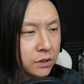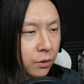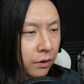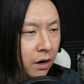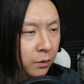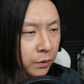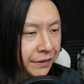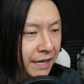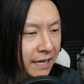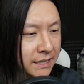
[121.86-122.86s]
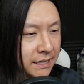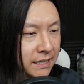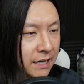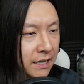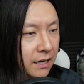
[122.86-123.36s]
what's going on with
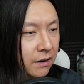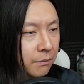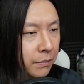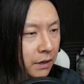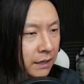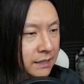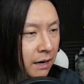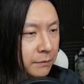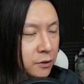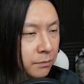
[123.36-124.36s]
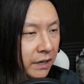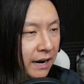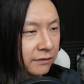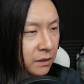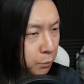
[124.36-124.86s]
this, but I'm assuming
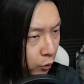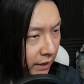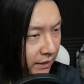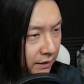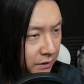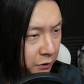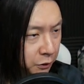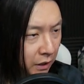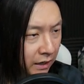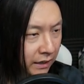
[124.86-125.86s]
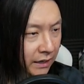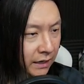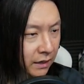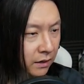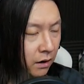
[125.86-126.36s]
I have to break this jug
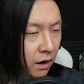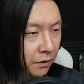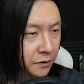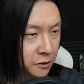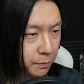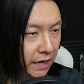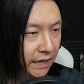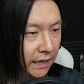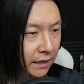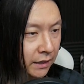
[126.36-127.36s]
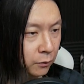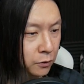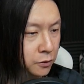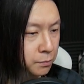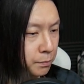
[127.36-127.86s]
on the spike and then it
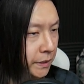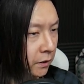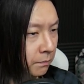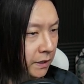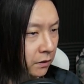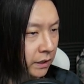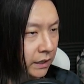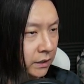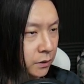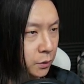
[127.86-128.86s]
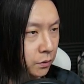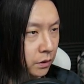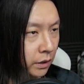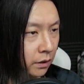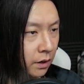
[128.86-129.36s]
will spill milk into
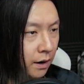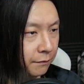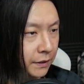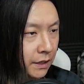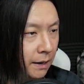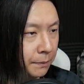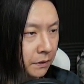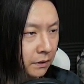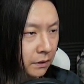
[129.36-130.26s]
the coffee cup.